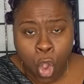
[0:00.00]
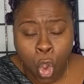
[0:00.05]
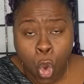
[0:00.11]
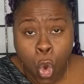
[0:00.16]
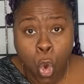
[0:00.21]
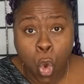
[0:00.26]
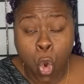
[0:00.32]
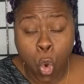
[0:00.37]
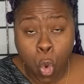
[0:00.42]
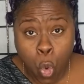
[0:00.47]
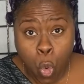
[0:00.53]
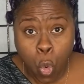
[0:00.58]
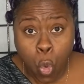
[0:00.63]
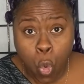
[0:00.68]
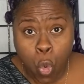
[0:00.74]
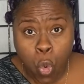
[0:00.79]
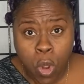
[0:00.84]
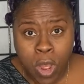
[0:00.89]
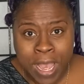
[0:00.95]

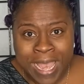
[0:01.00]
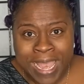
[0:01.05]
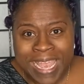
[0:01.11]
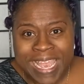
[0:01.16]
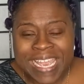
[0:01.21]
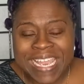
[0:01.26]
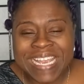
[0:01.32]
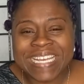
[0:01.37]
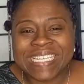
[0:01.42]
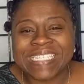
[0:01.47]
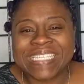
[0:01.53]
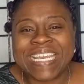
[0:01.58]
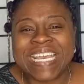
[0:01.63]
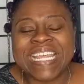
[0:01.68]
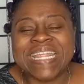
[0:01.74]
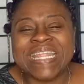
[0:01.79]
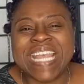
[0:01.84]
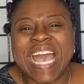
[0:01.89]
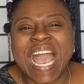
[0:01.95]
"Who is
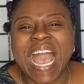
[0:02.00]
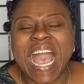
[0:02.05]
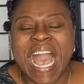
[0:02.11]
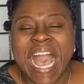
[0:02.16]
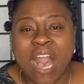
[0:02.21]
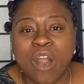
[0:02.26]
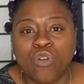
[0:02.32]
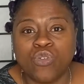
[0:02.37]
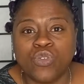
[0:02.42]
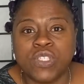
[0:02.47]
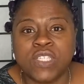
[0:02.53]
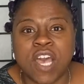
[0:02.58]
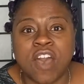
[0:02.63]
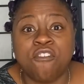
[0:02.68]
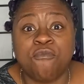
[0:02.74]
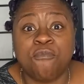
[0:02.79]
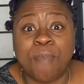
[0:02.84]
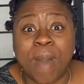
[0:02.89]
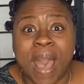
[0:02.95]
in the house
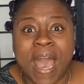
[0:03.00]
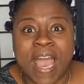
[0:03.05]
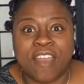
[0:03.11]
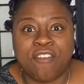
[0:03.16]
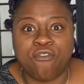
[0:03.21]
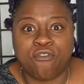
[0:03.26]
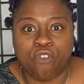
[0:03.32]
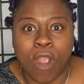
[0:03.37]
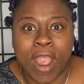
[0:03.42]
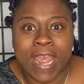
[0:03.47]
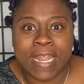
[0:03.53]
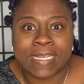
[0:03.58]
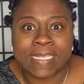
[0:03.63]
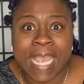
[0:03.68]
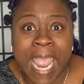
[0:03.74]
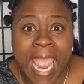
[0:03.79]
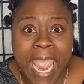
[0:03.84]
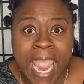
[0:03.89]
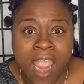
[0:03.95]
of my friend
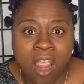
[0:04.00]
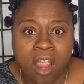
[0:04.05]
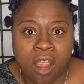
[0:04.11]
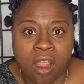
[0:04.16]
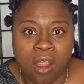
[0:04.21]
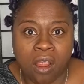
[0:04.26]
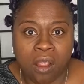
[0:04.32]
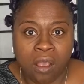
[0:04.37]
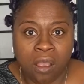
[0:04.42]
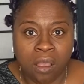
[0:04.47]
Hare?"